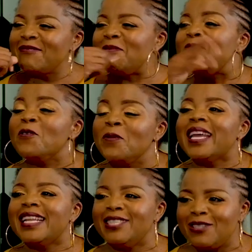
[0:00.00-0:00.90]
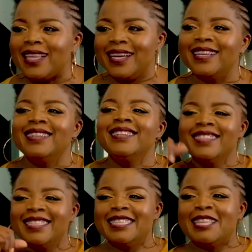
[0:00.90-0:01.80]
before we get into
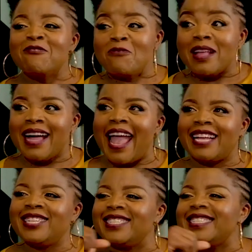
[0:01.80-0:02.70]
the real action.